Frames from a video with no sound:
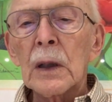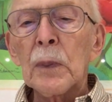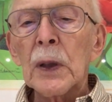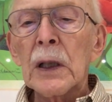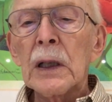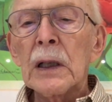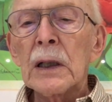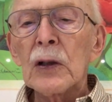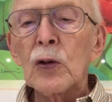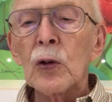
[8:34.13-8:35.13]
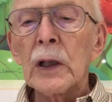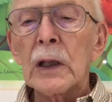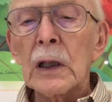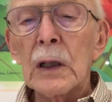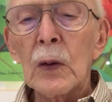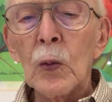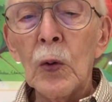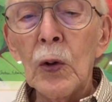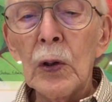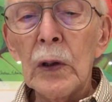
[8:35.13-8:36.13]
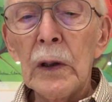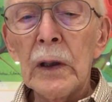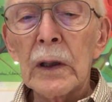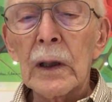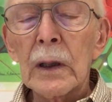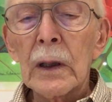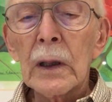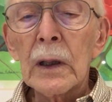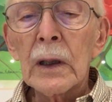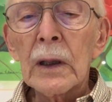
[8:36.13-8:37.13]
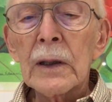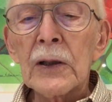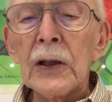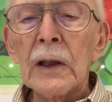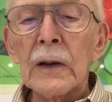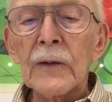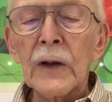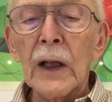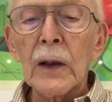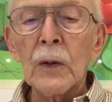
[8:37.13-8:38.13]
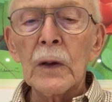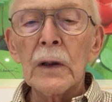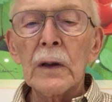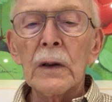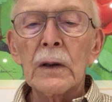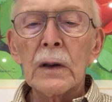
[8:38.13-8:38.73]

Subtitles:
a plain and creaking wood, tin flatware.